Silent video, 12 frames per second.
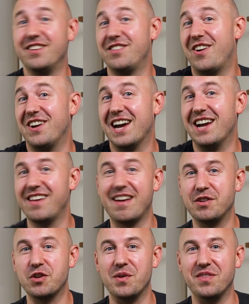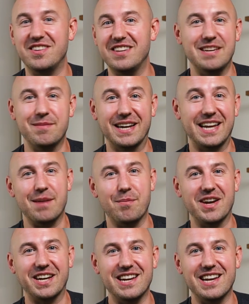sorry guys, I have to quit the team, I can't
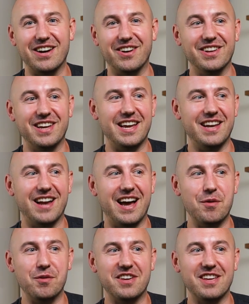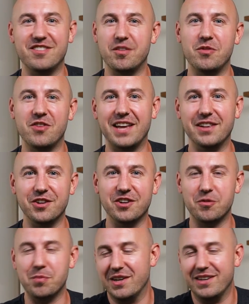break a nail. And I was getting some side
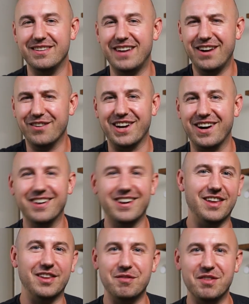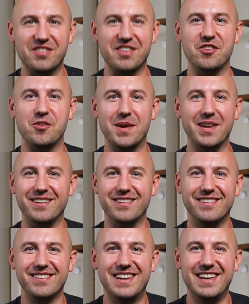looks, but I don't care. I love this
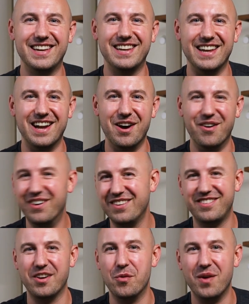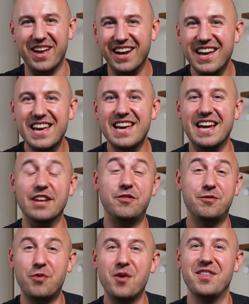instrument, and so what? It's
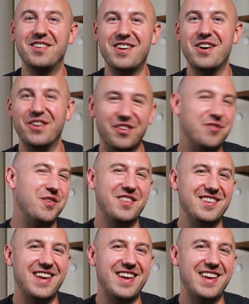for the tone, it's for the